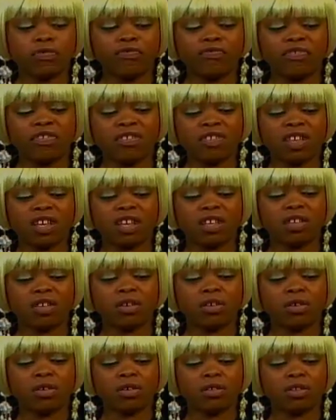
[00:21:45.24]
feel that
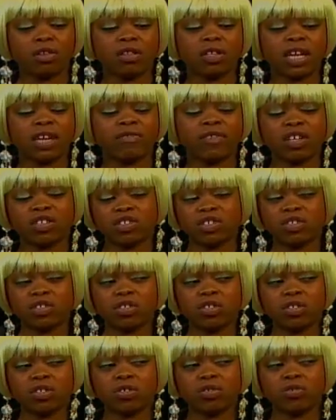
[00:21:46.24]
your the direction
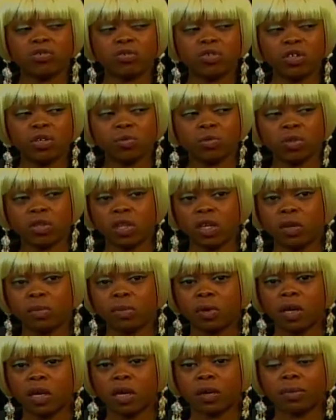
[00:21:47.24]
you're going in with hip
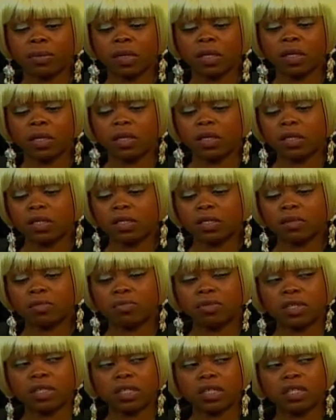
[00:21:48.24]
hop is
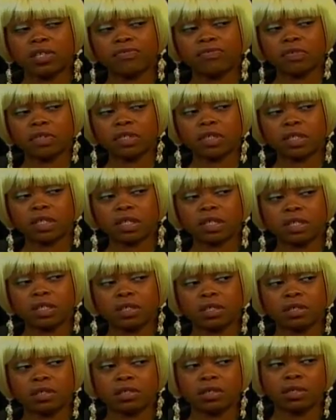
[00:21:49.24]
completely different
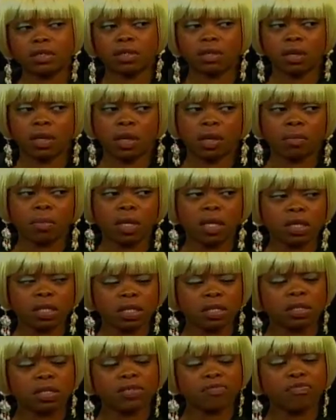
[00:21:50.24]
than I mean, is
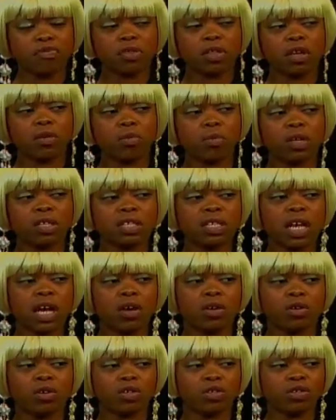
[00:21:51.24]
it different than what's
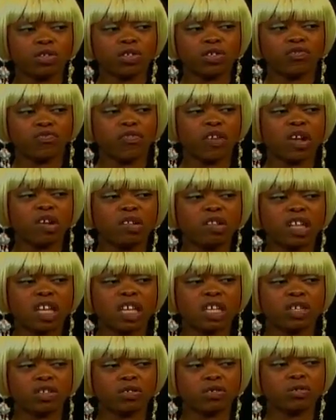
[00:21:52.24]
out or you just felt very,
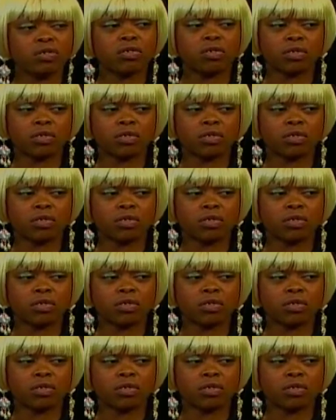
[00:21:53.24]
that you